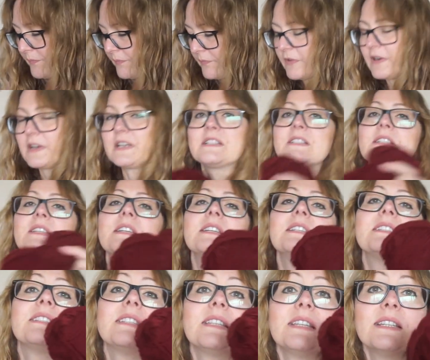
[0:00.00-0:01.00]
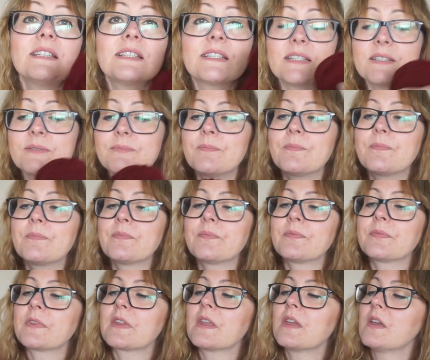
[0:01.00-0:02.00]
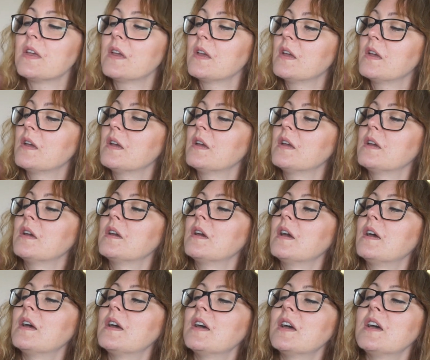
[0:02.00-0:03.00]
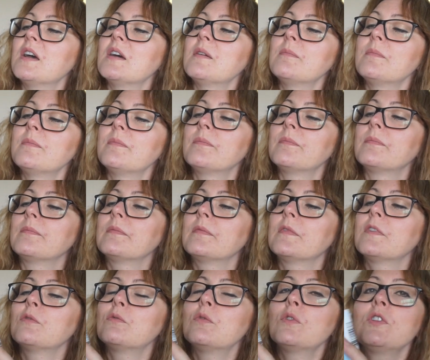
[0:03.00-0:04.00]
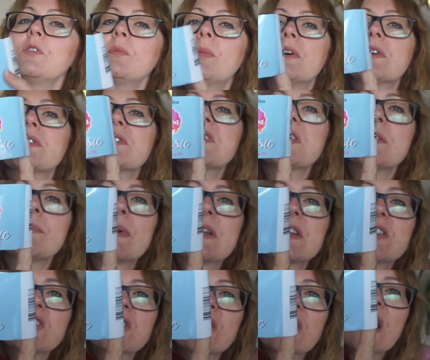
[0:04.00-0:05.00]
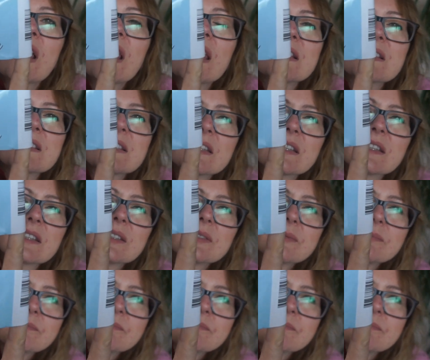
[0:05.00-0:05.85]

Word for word: Right, it is knitted in. Um, Woolbox Imagine Classic.